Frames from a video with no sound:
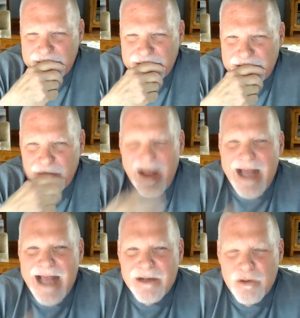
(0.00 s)

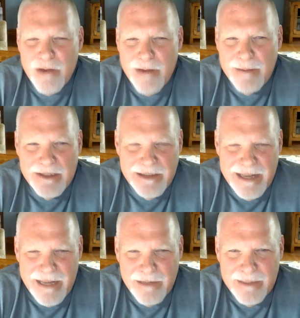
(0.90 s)
divide your
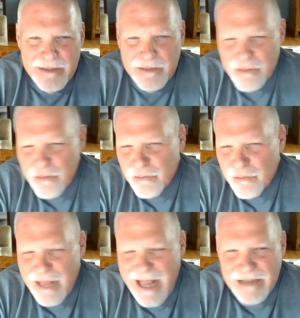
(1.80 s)
enemy,
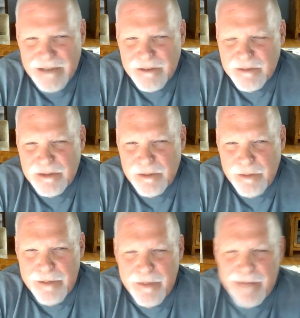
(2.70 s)
neutralize them,
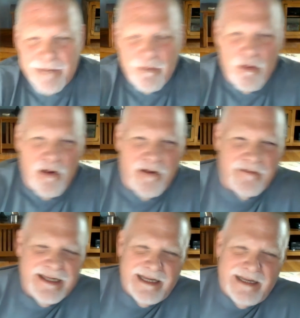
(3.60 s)
split people
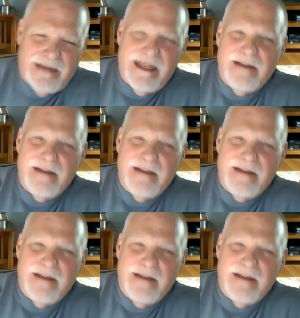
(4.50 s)
off, let